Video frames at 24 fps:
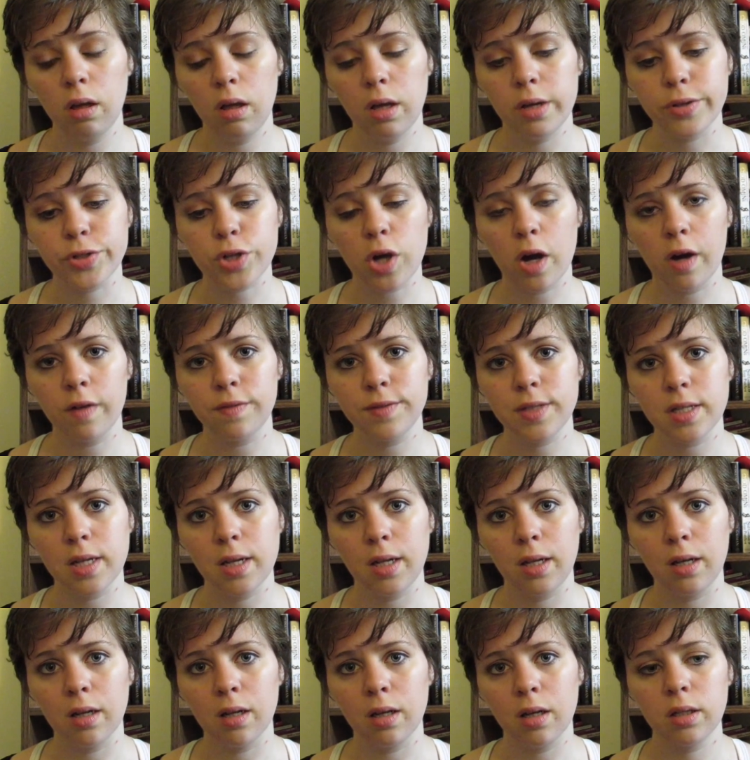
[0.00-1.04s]
is
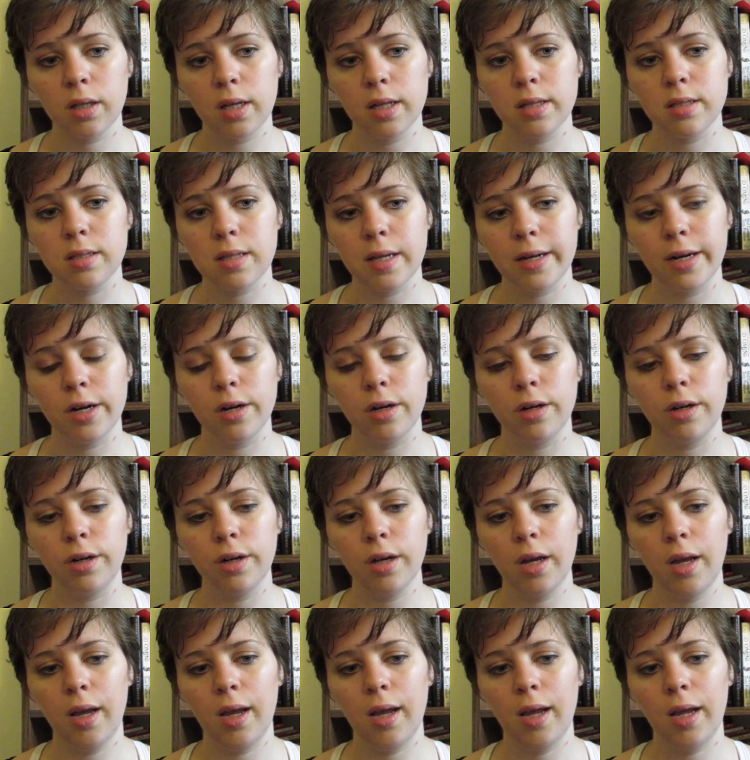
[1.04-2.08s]
often
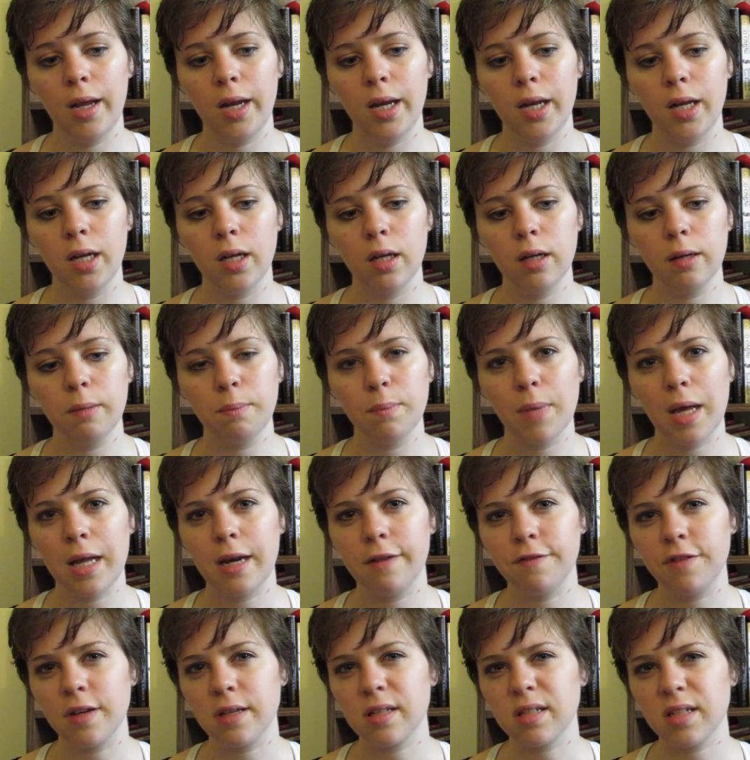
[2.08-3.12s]
considered a
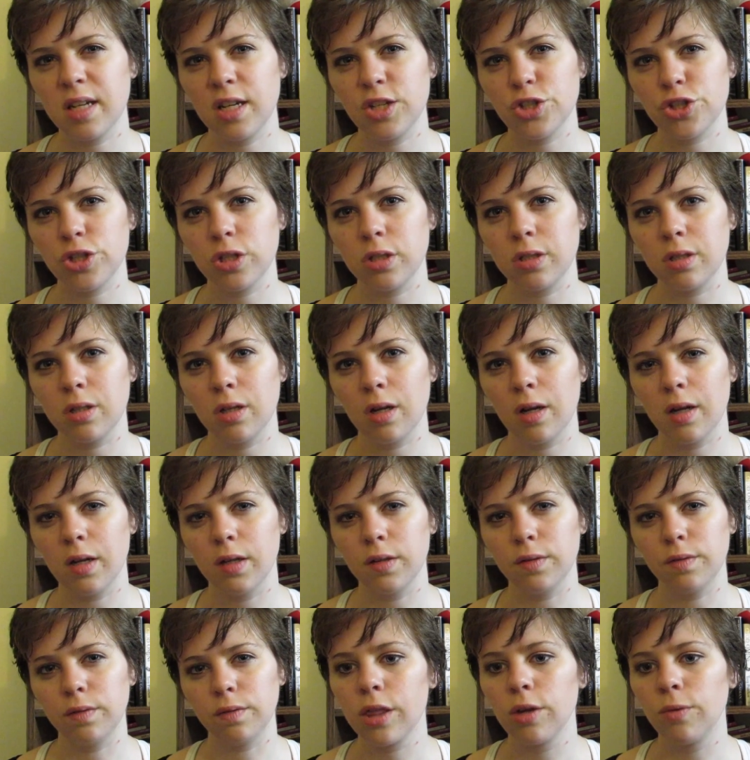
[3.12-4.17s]
manifestation
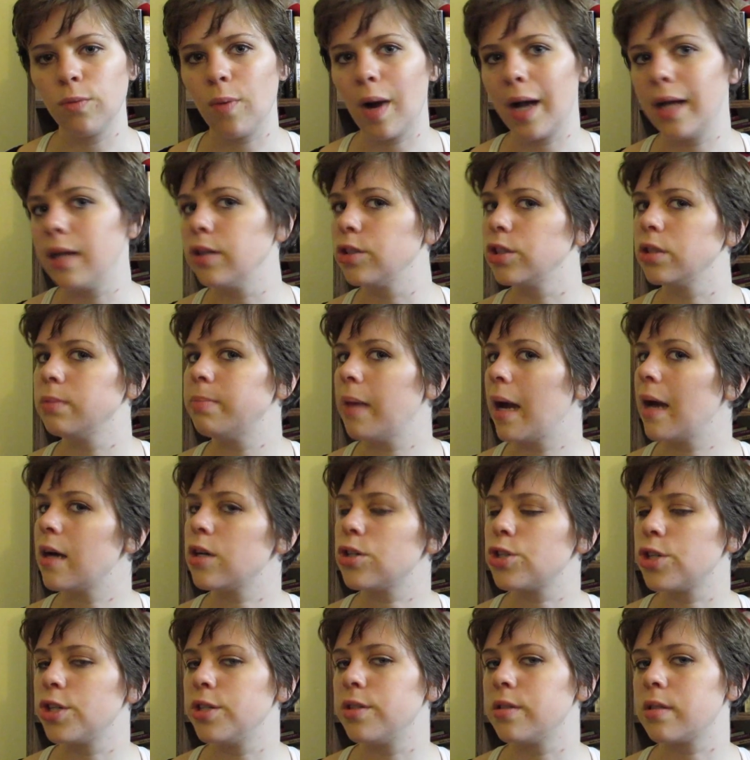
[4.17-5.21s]
of the wilder
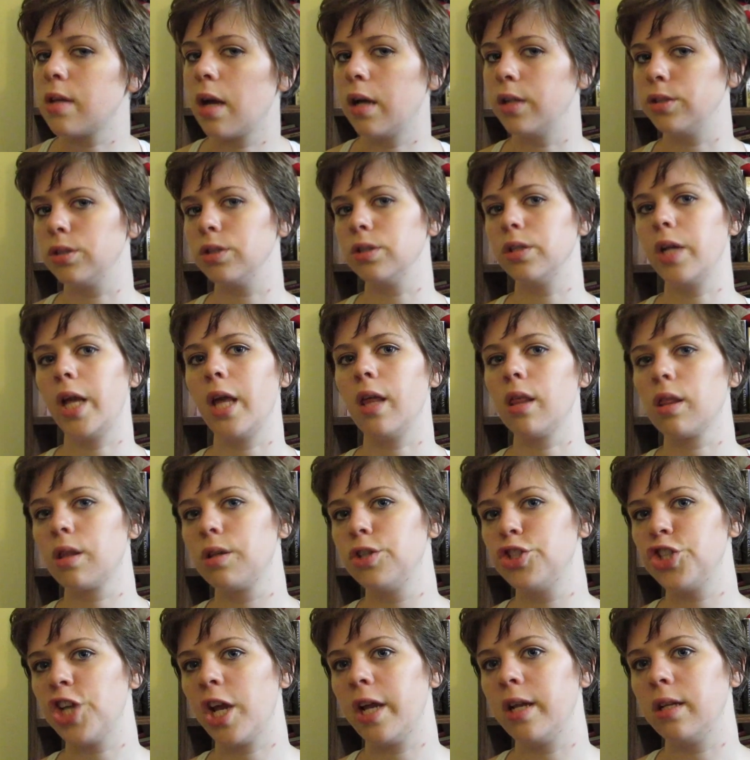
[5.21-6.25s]
passions underneath
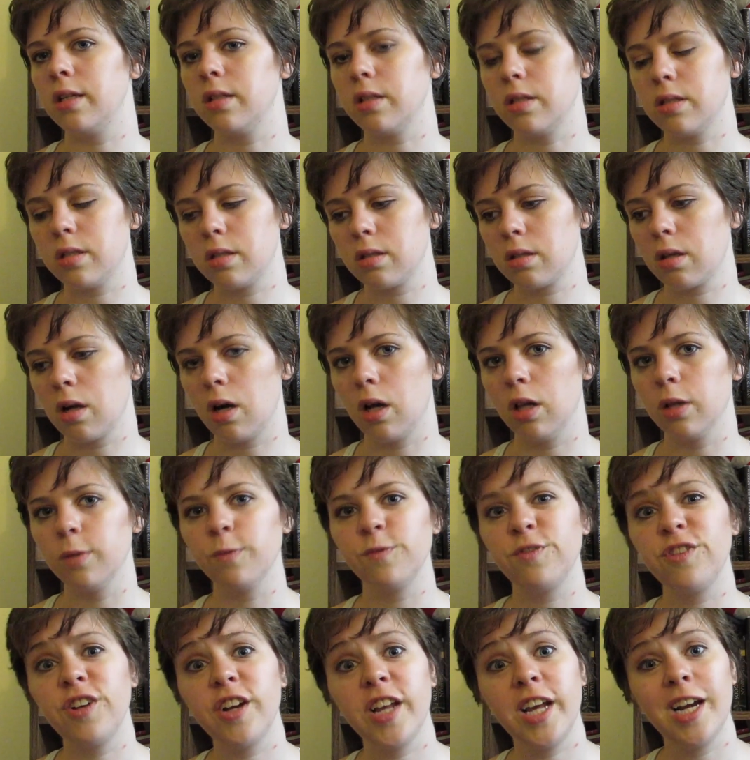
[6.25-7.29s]
Jane's calm
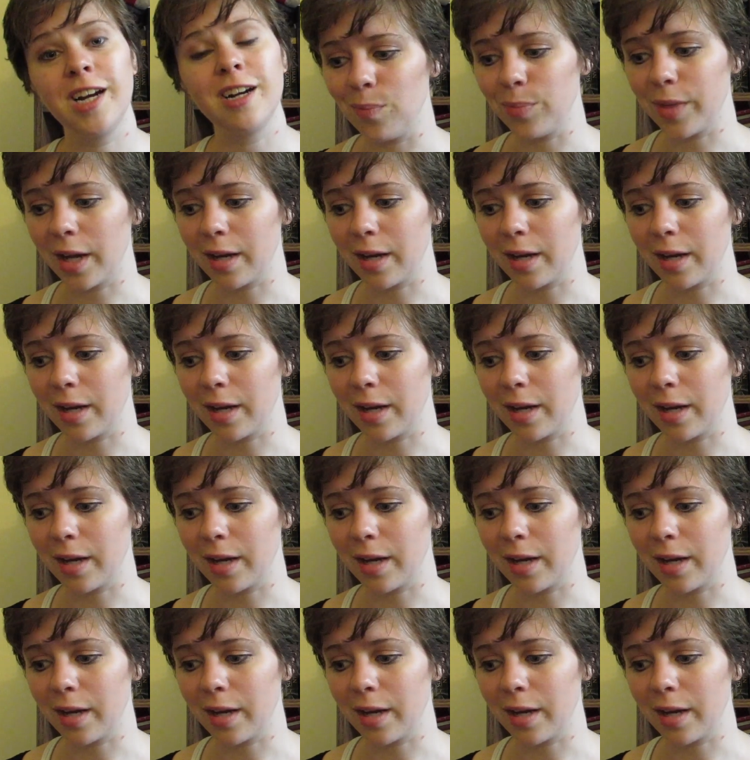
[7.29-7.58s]
veneer.